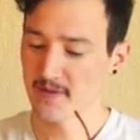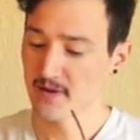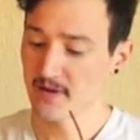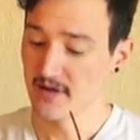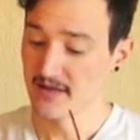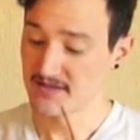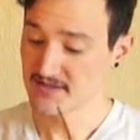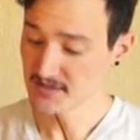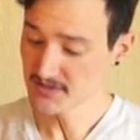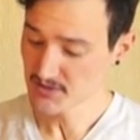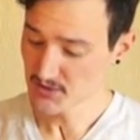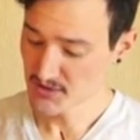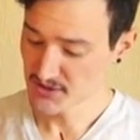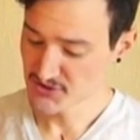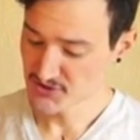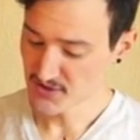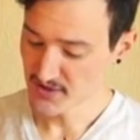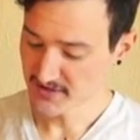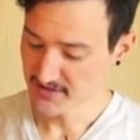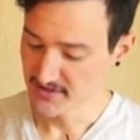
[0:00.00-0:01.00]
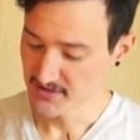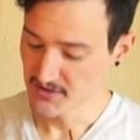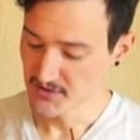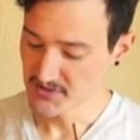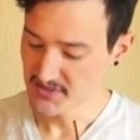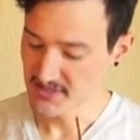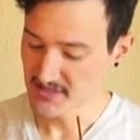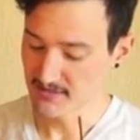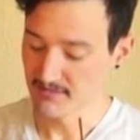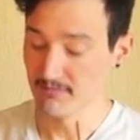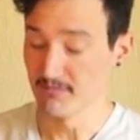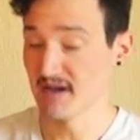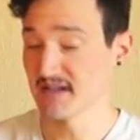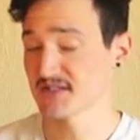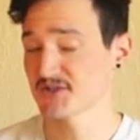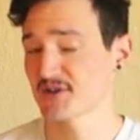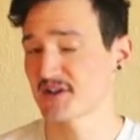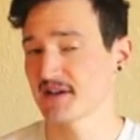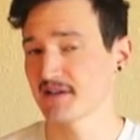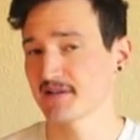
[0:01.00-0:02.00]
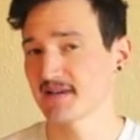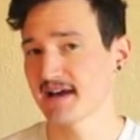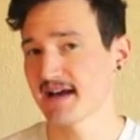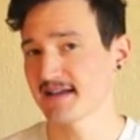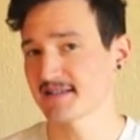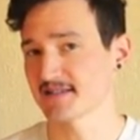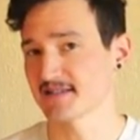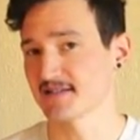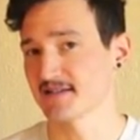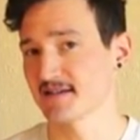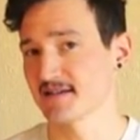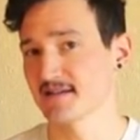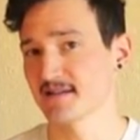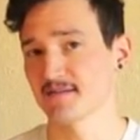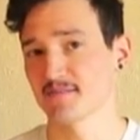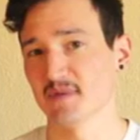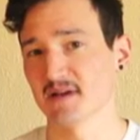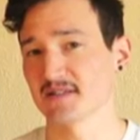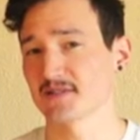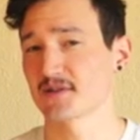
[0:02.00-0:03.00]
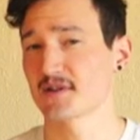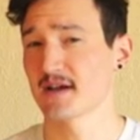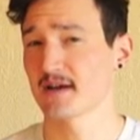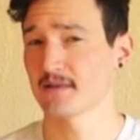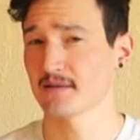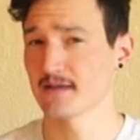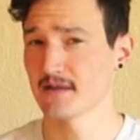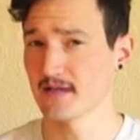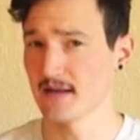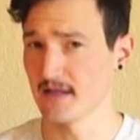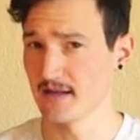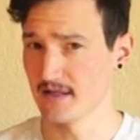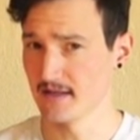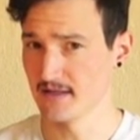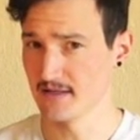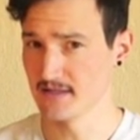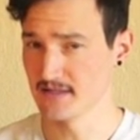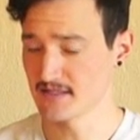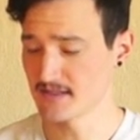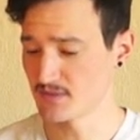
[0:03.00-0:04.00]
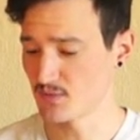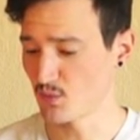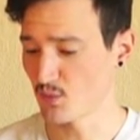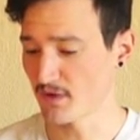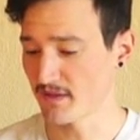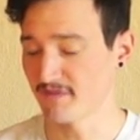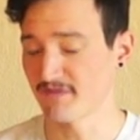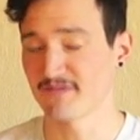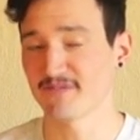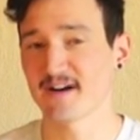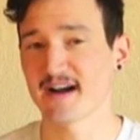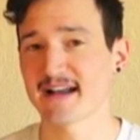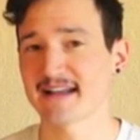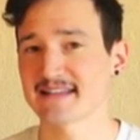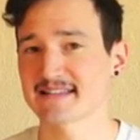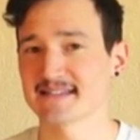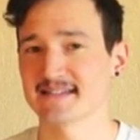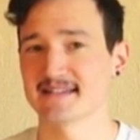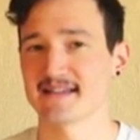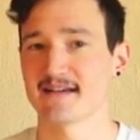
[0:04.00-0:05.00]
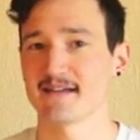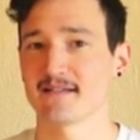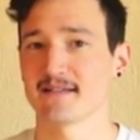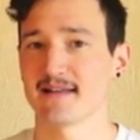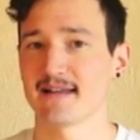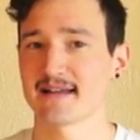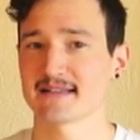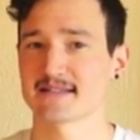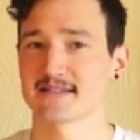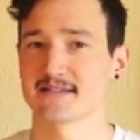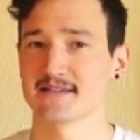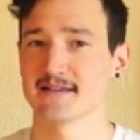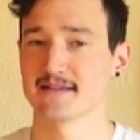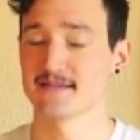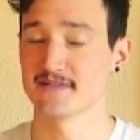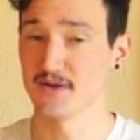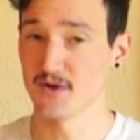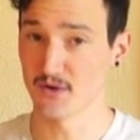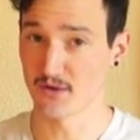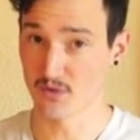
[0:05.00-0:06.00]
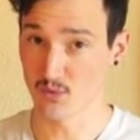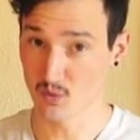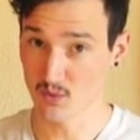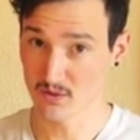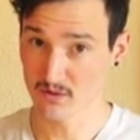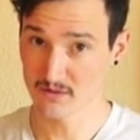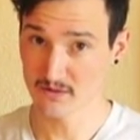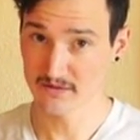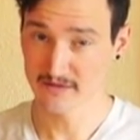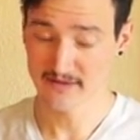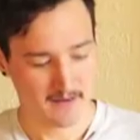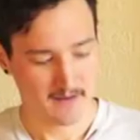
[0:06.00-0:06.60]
it's also constructed using Mazzucchelli acetate. Mazzucchelli is one of the finest Italian acetates known in the world.